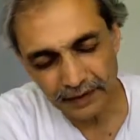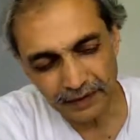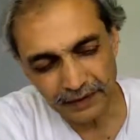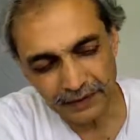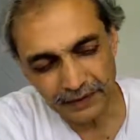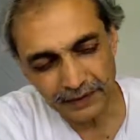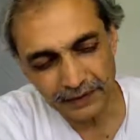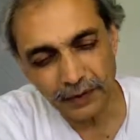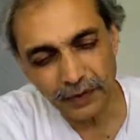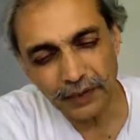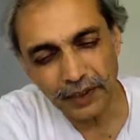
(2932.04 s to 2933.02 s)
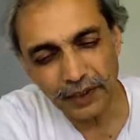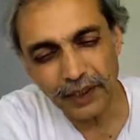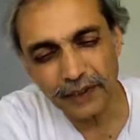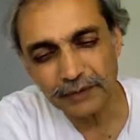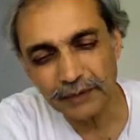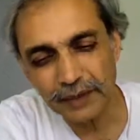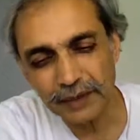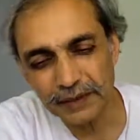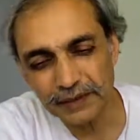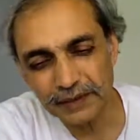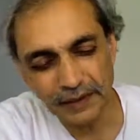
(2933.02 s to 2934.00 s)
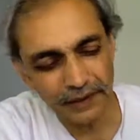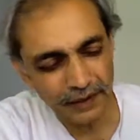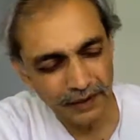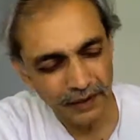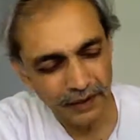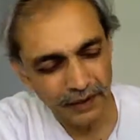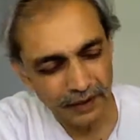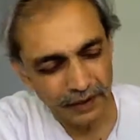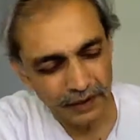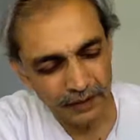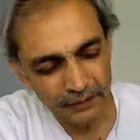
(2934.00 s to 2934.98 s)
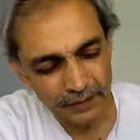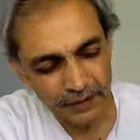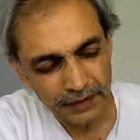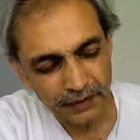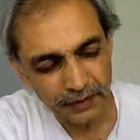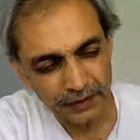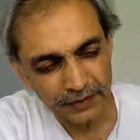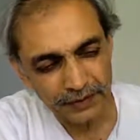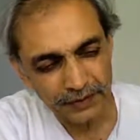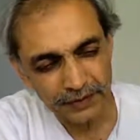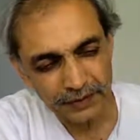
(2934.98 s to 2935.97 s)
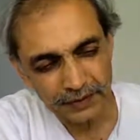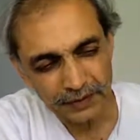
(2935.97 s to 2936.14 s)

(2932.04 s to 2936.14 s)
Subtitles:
it is called Atma-Hinsa because